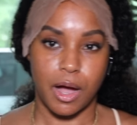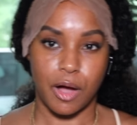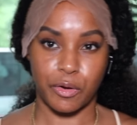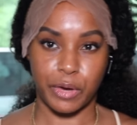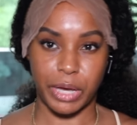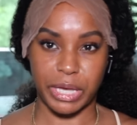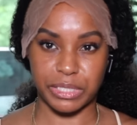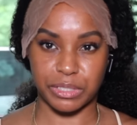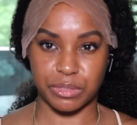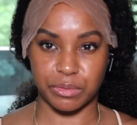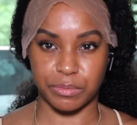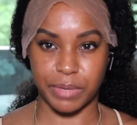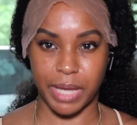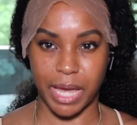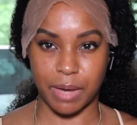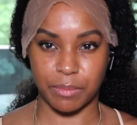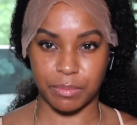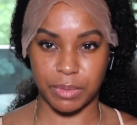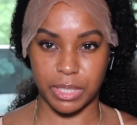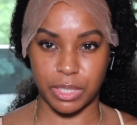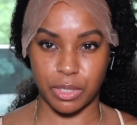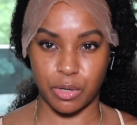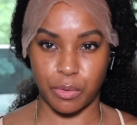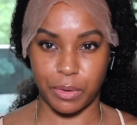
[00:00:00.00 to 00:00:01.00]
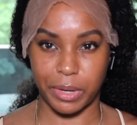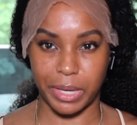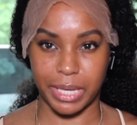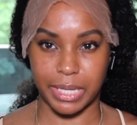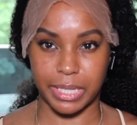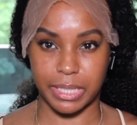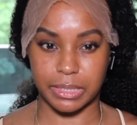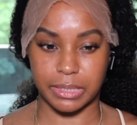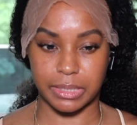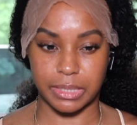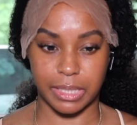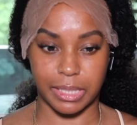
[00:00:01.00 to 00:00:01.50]
Okay, so now I'm gonna go
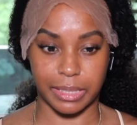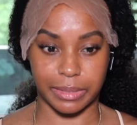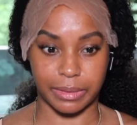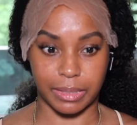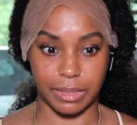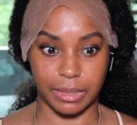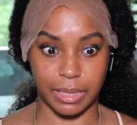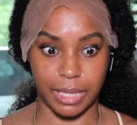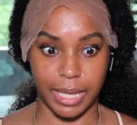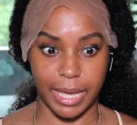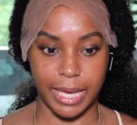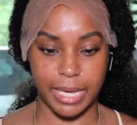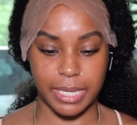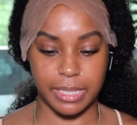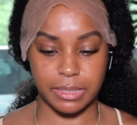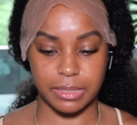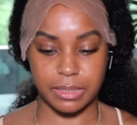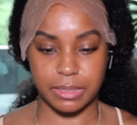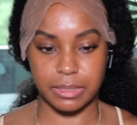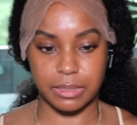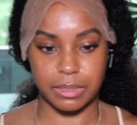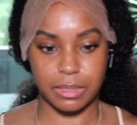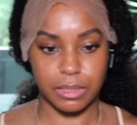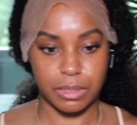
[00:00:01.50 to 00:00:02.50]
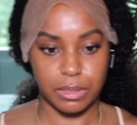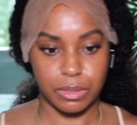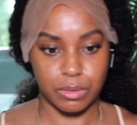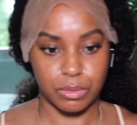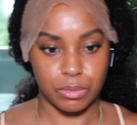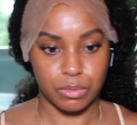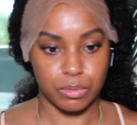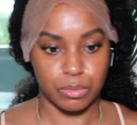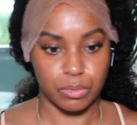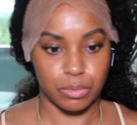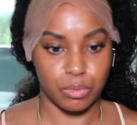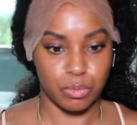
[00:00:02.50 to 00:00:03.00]
ahead and tint the lace.
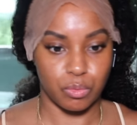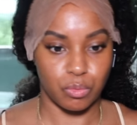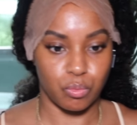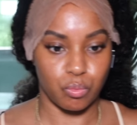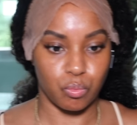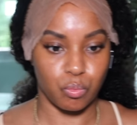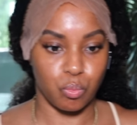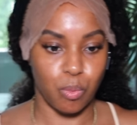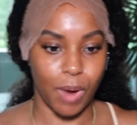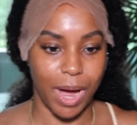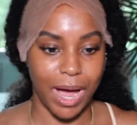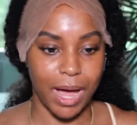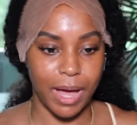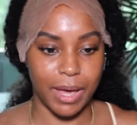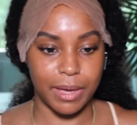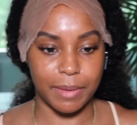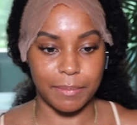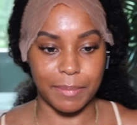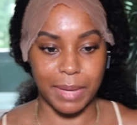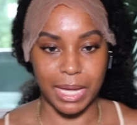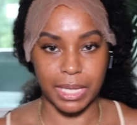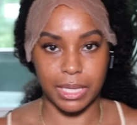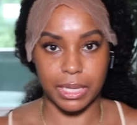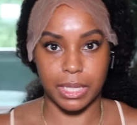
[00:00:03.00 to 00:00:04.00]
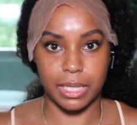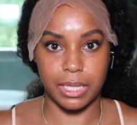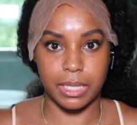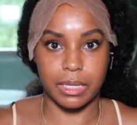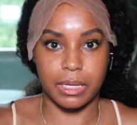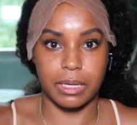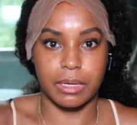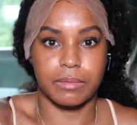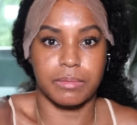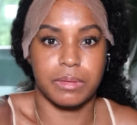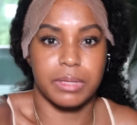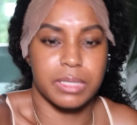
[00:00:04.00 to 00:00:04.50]
Why am I lean?
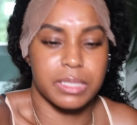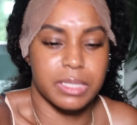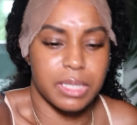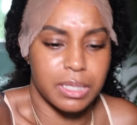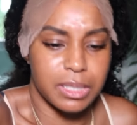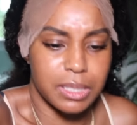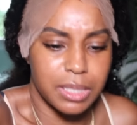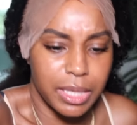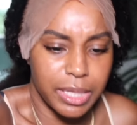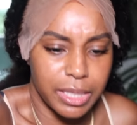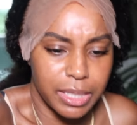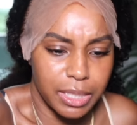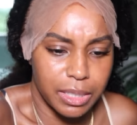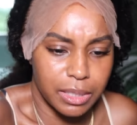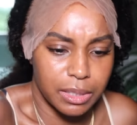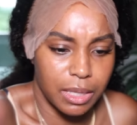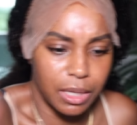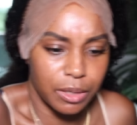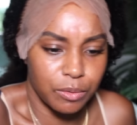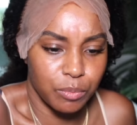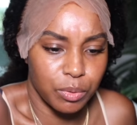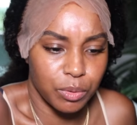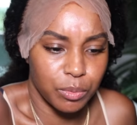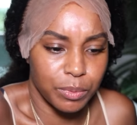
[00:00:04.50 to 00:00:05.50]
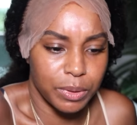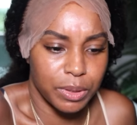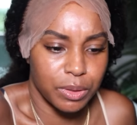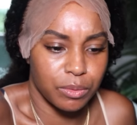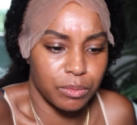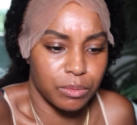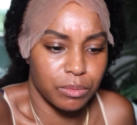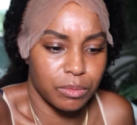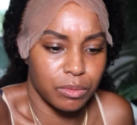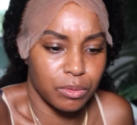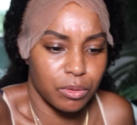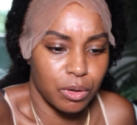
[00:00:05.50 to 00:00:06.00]
Is this lean? Like, what we,
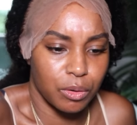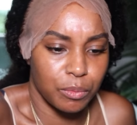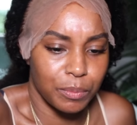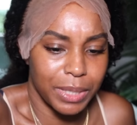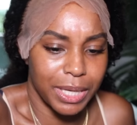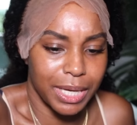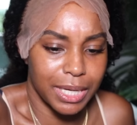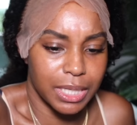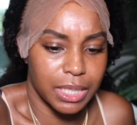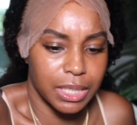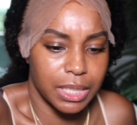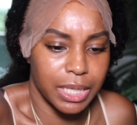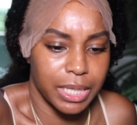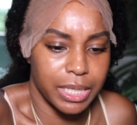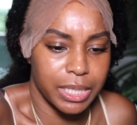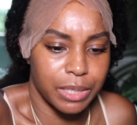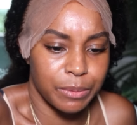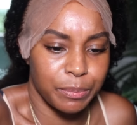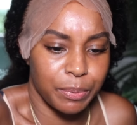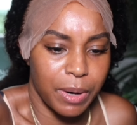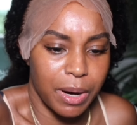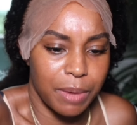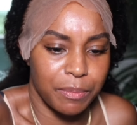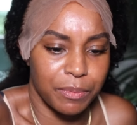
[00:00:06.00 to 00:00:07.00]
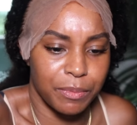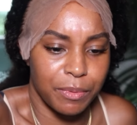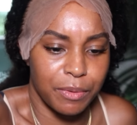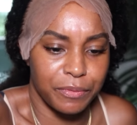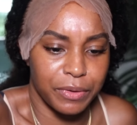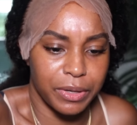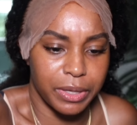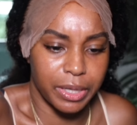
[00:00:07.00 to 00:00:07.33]
girl, we got a leaning problem over